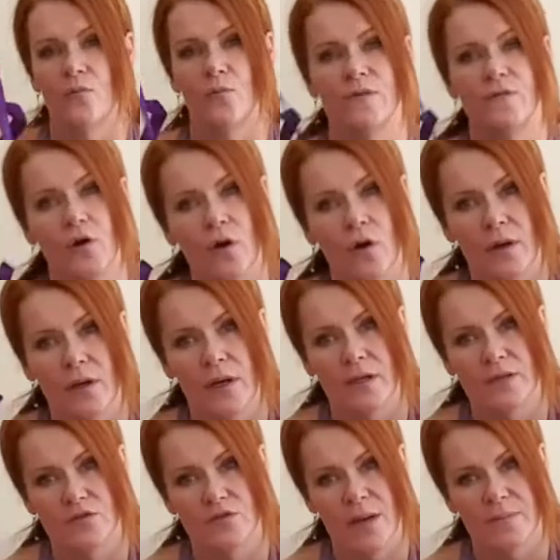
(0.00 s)
we've got a
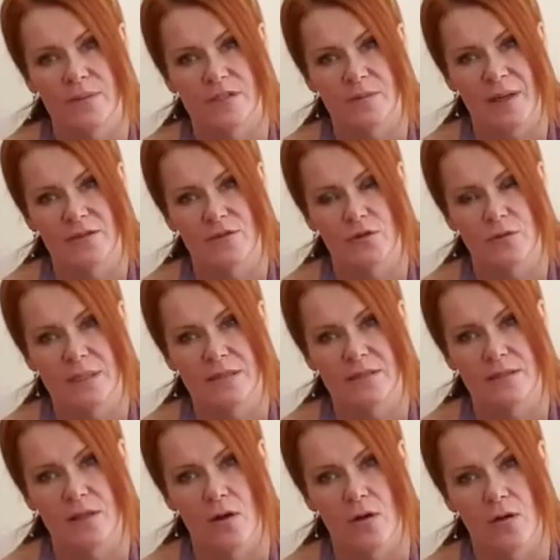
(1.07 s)
strap that's about 2 meters
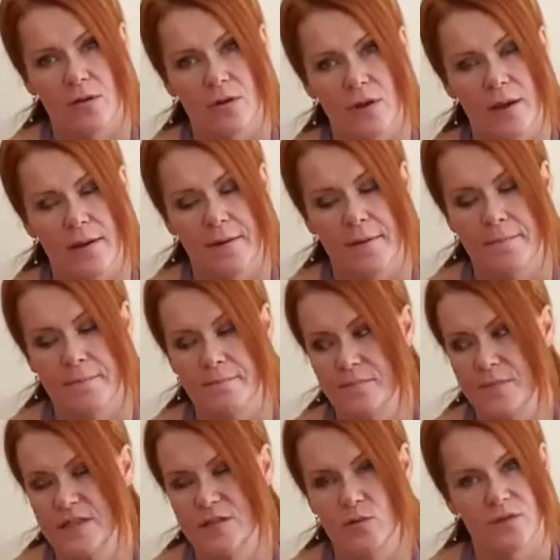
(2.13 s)
long.
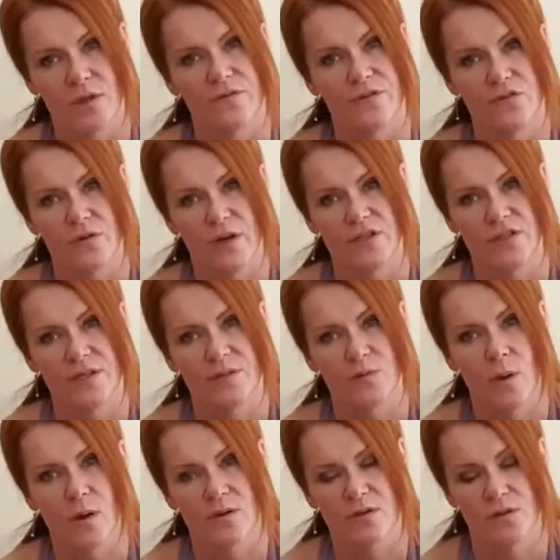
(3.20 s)
It's also for stretching as
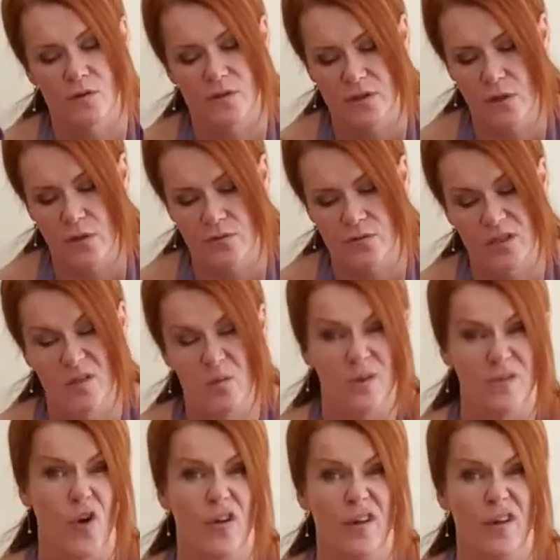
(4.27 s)
well. It's also so that we've got